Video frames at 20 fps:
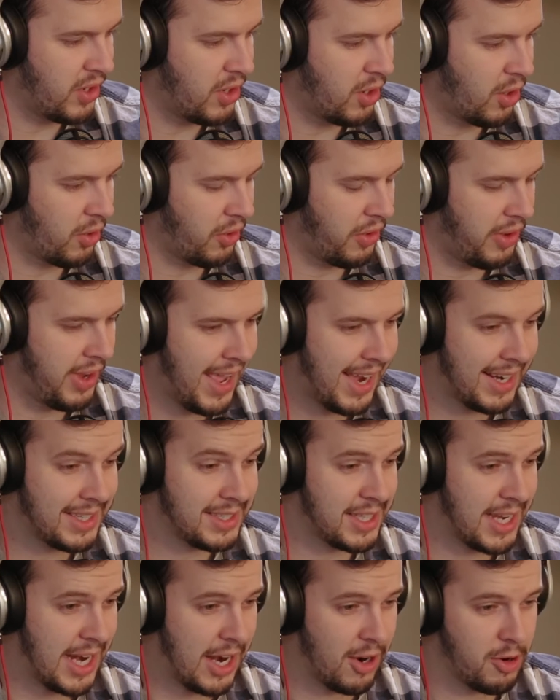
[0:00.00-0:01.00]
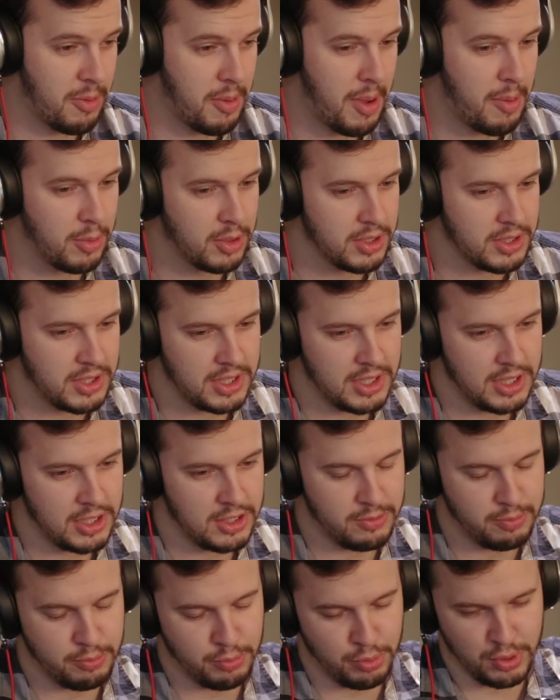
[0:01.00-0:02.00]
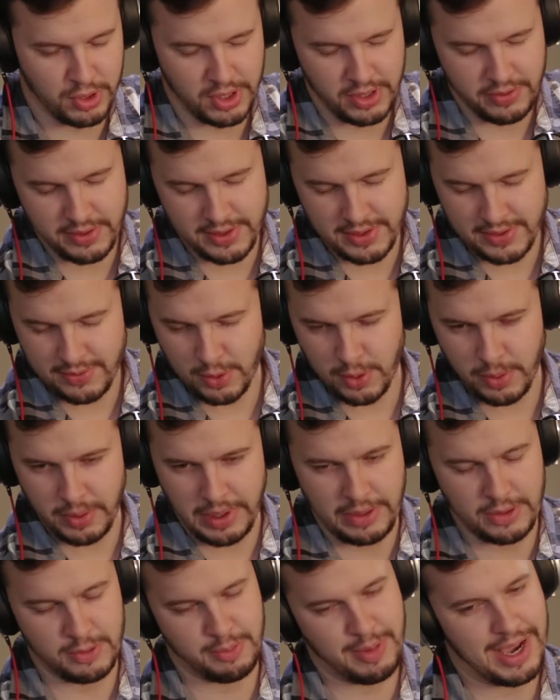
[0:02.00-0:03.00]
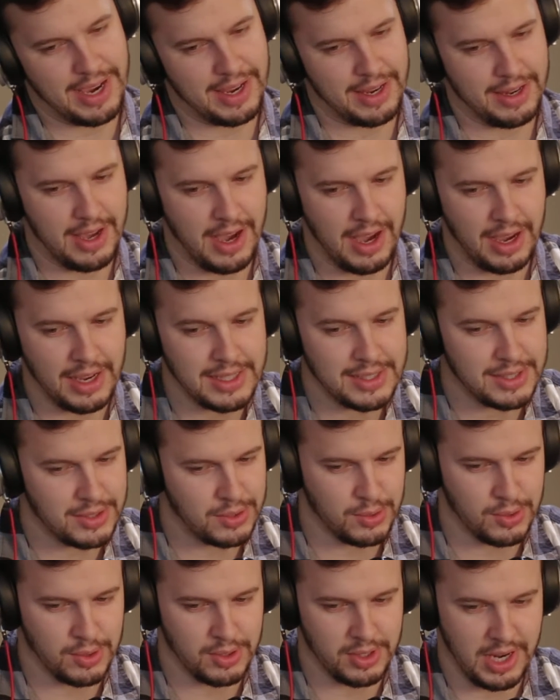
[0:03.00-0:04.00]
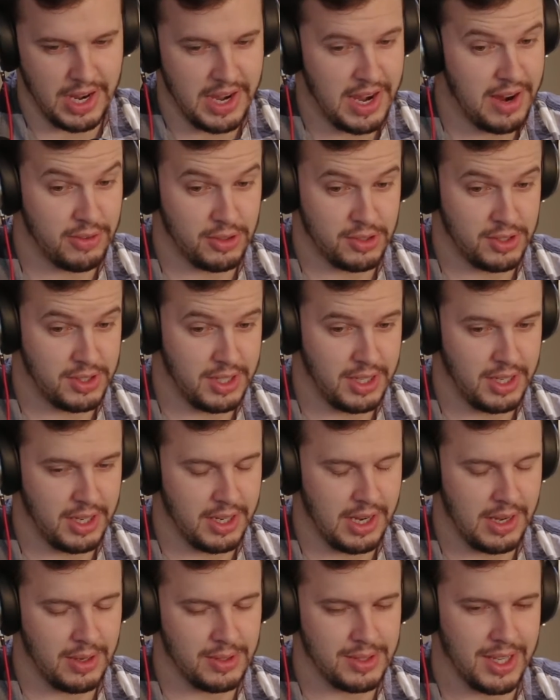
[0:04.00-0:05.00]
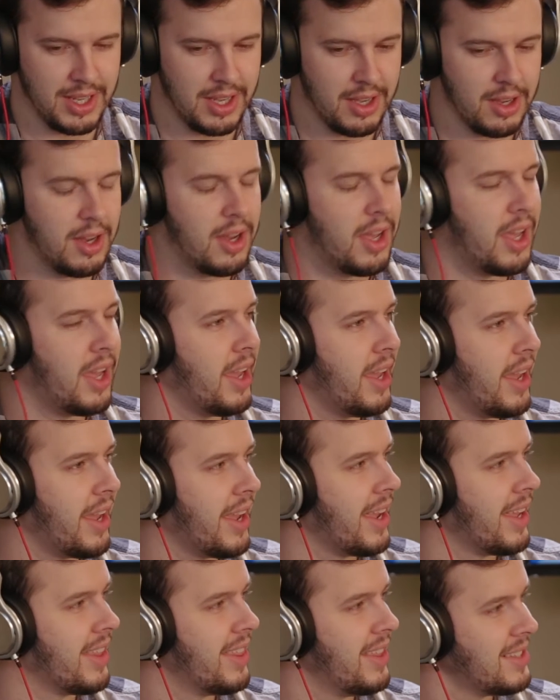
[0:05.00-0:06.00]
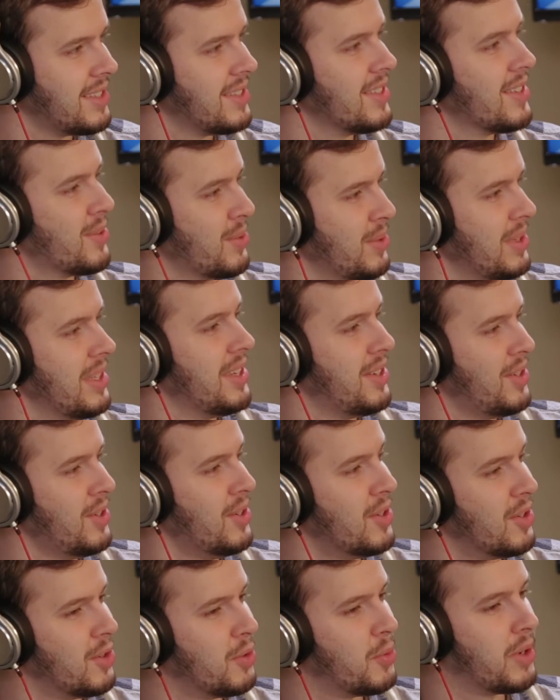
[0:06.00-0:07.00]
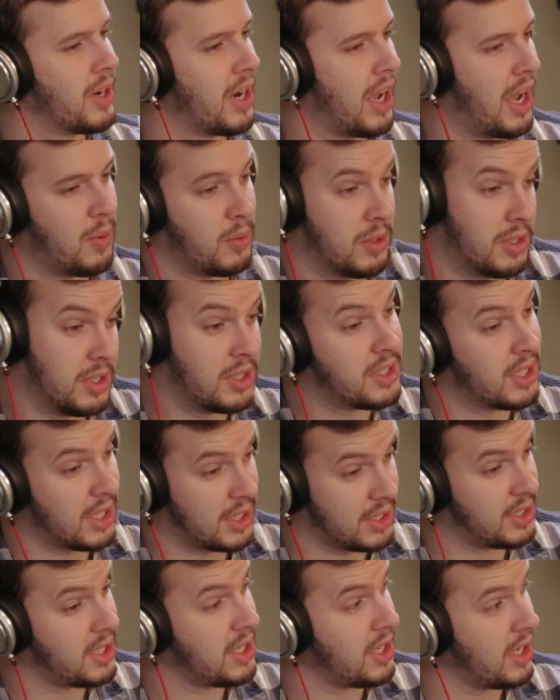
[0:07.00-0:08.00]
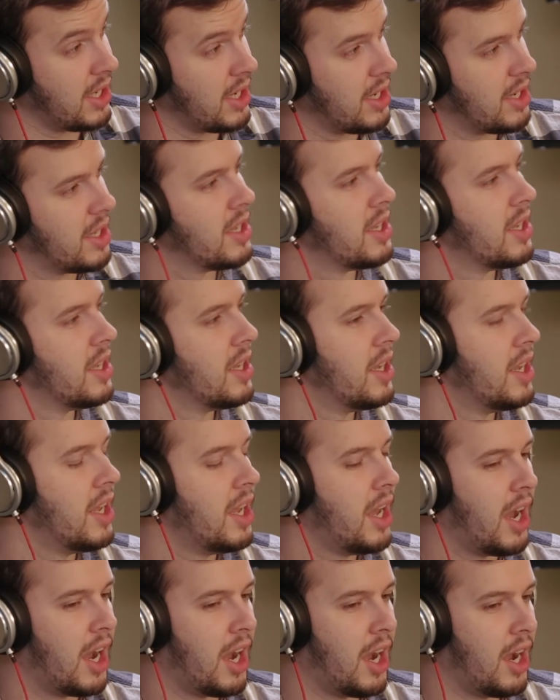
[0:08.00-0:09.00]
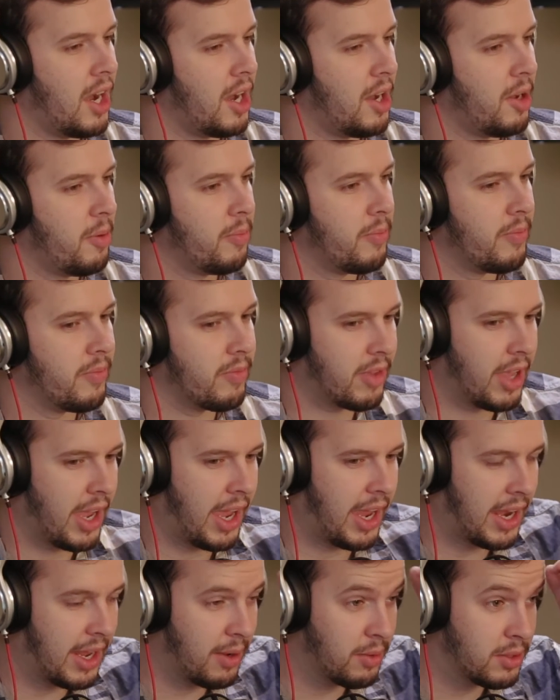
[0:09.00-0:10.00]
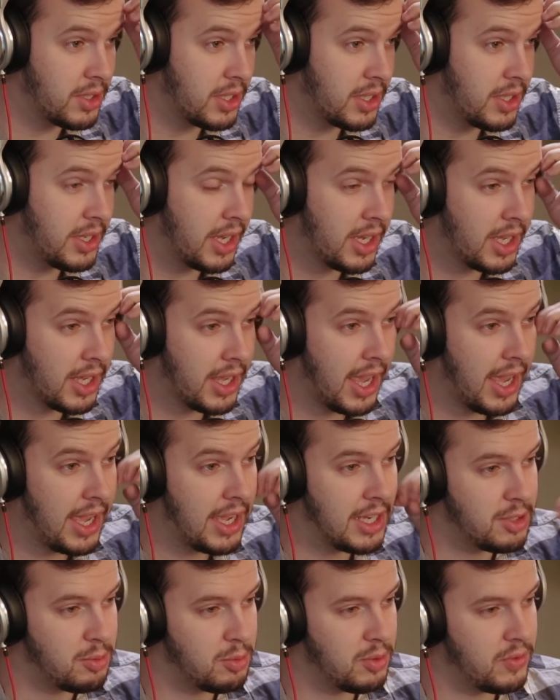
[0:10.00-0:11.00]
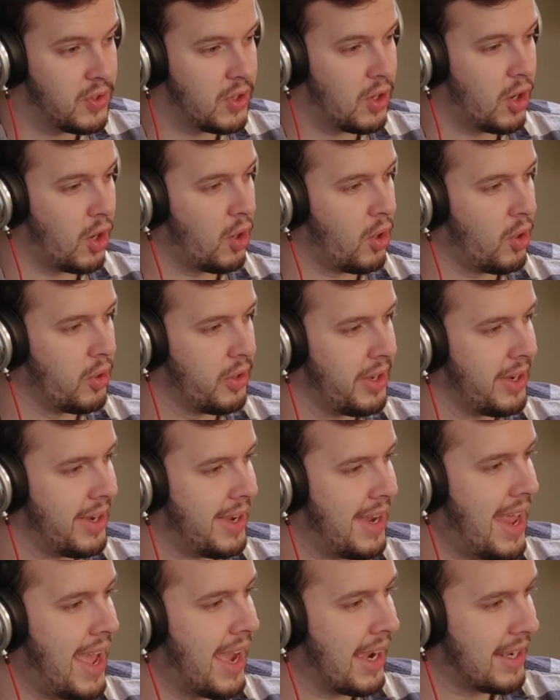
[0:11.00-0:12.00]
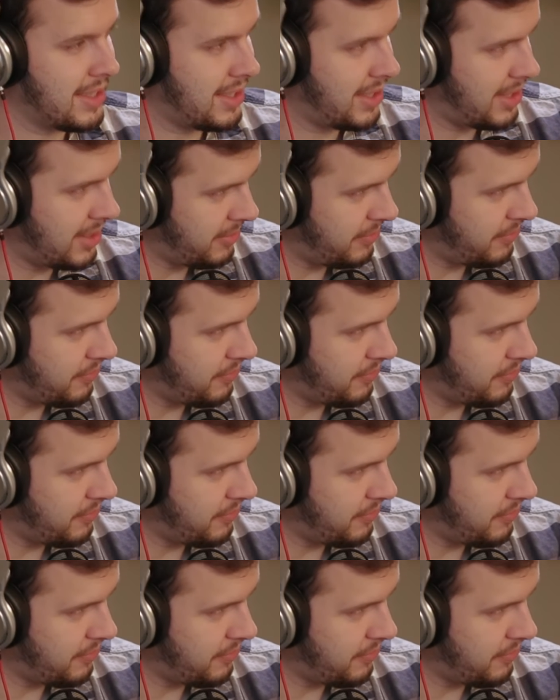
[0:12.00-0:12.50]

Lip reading: called Next that I remembered seeing previews for when I was back in high school, and I'd never seen it. And I was like, hey, this looked really cool when I was 16. And it was a Nick Cage movie called Next.